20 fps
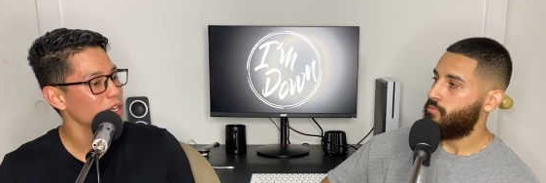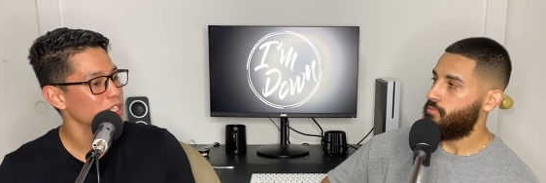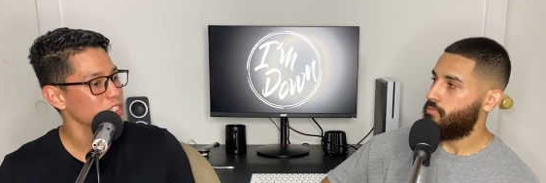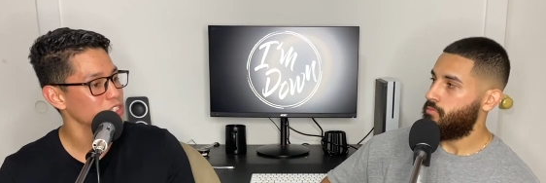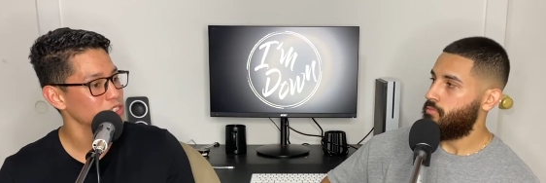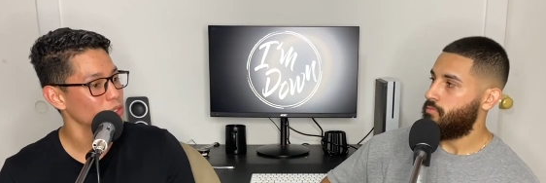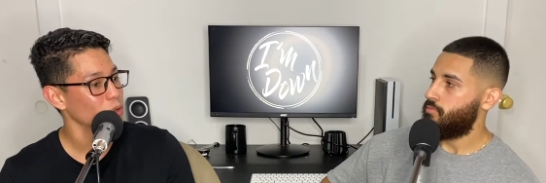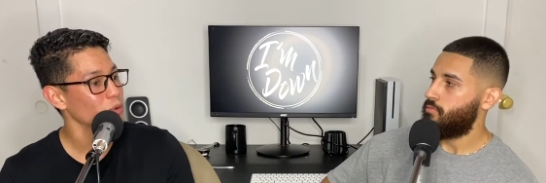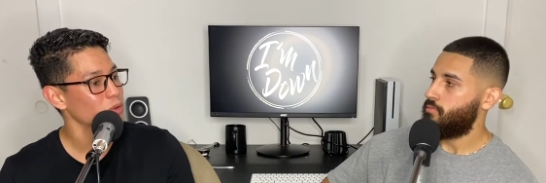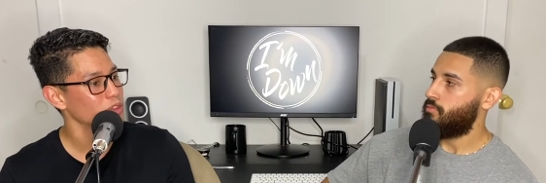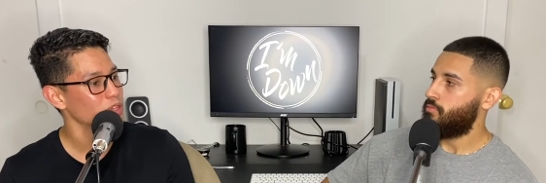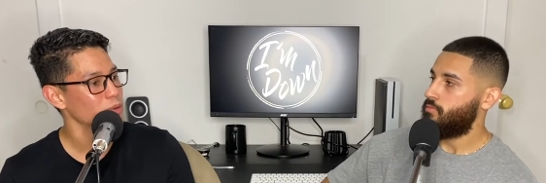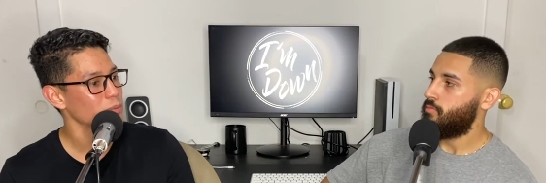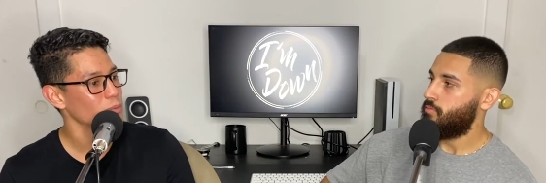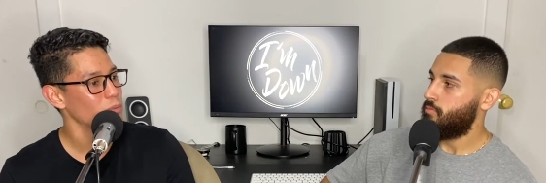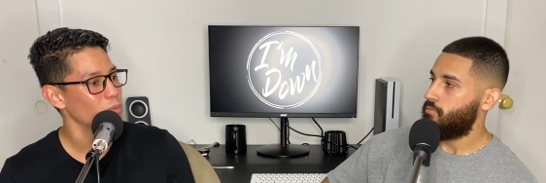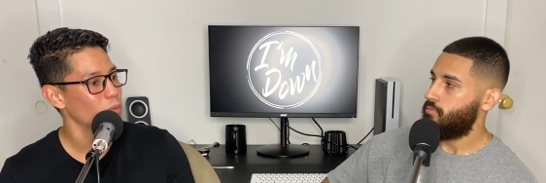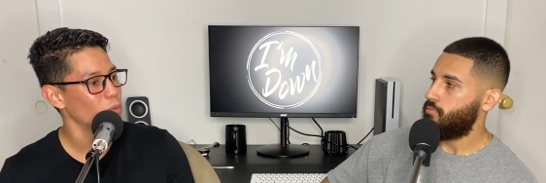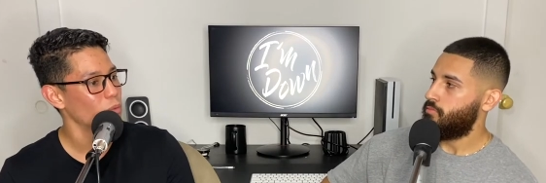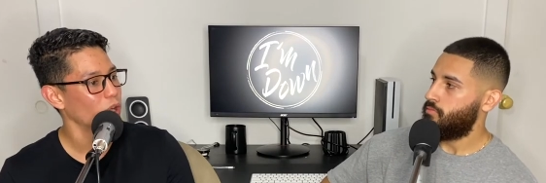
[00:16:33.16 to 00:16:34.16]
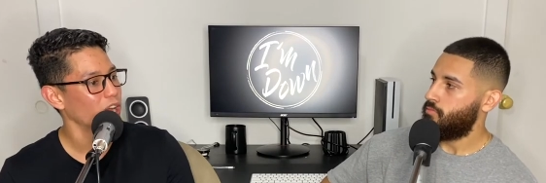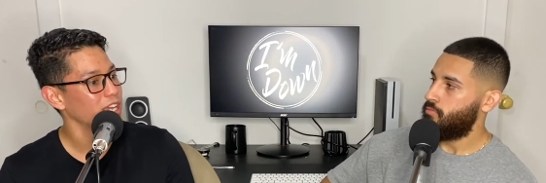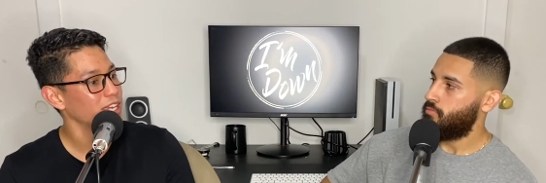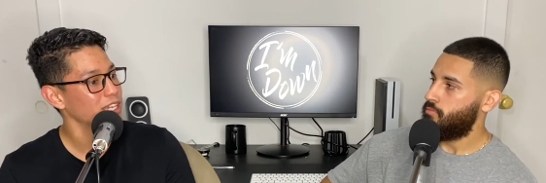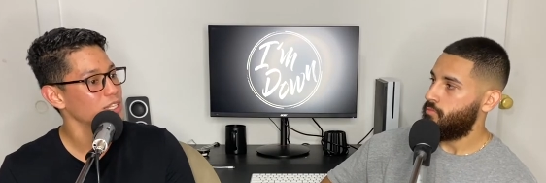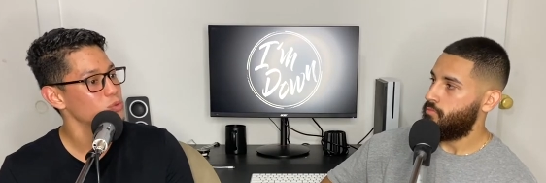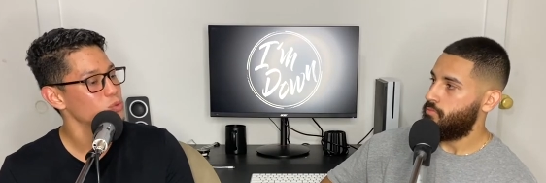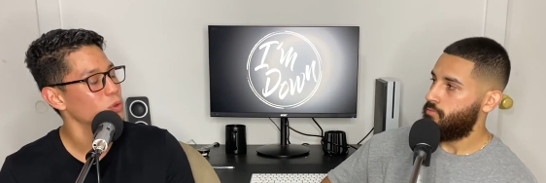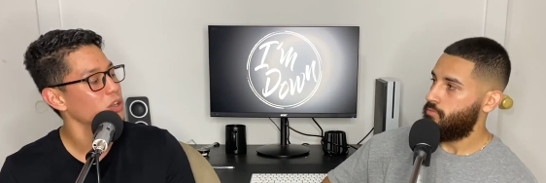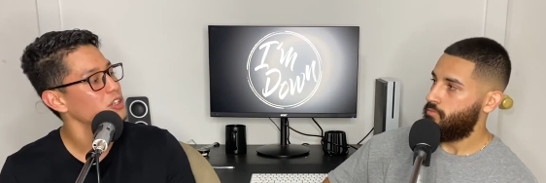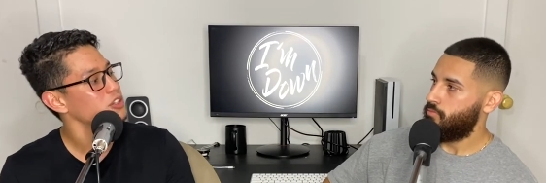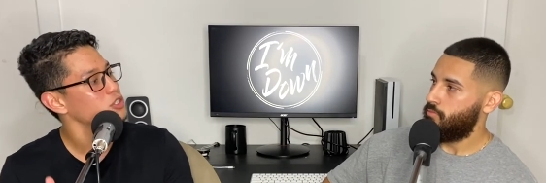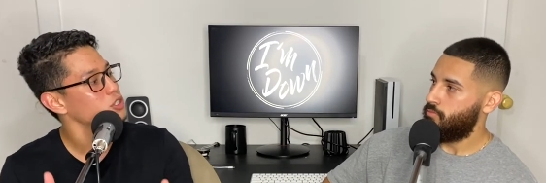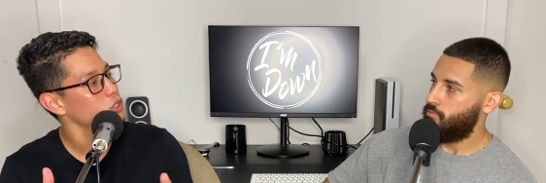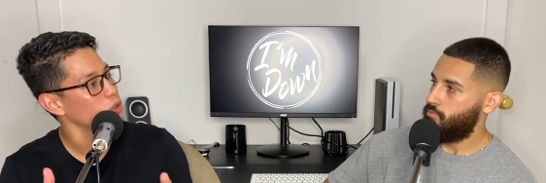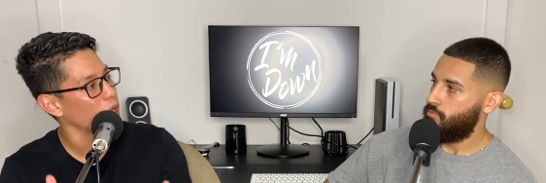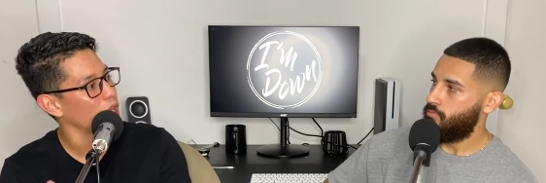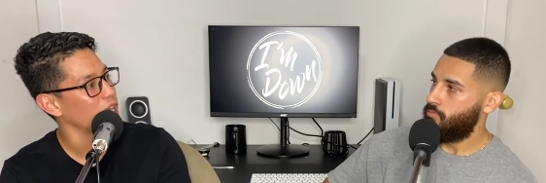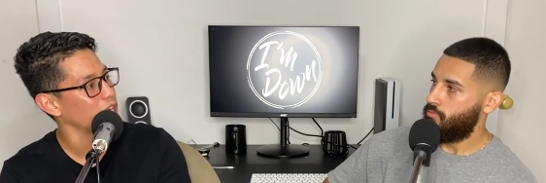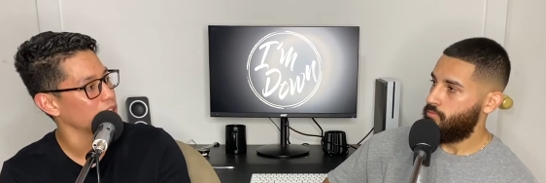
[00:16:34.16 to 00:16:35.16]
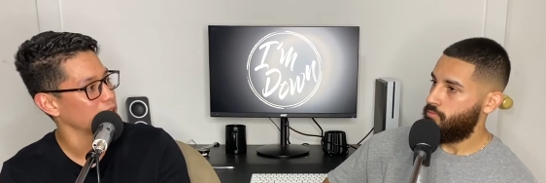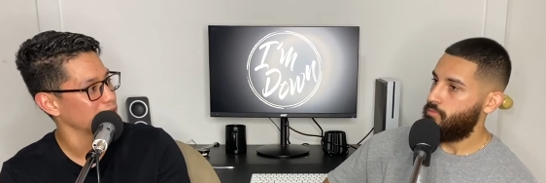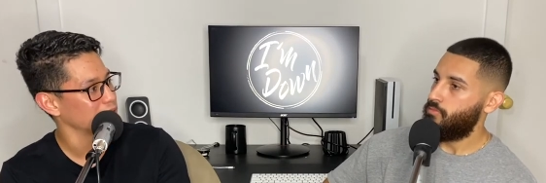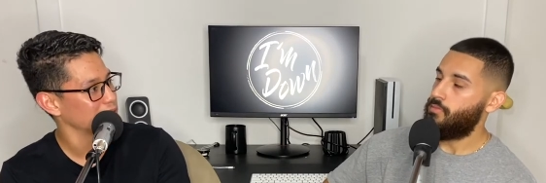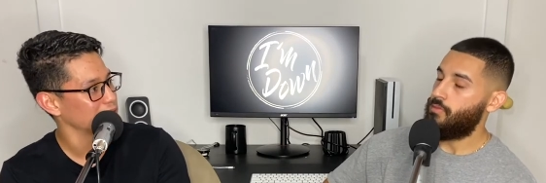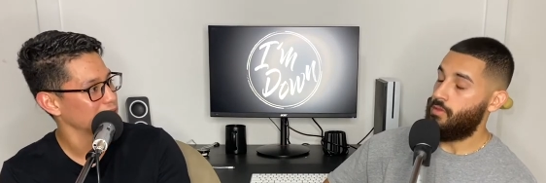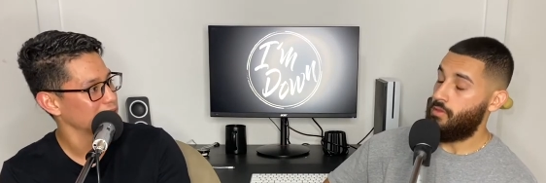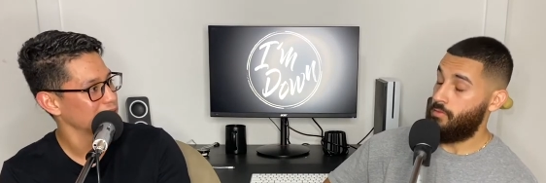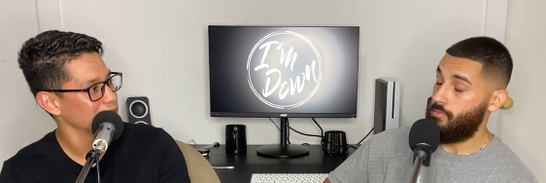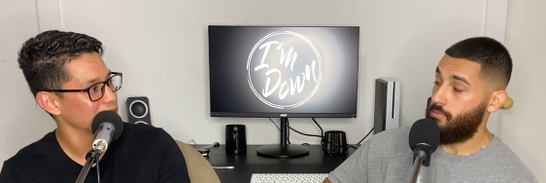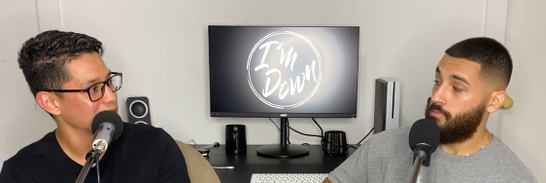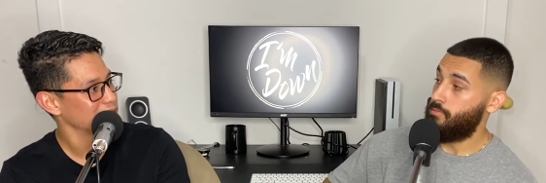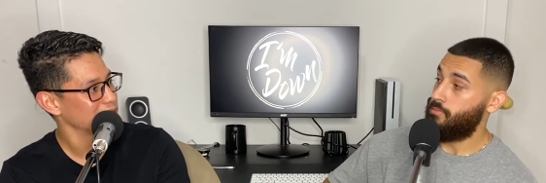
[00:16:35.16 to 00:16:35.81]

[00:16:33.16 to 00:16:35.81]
Speaker 1: to show them why He's worth trying. Yeah.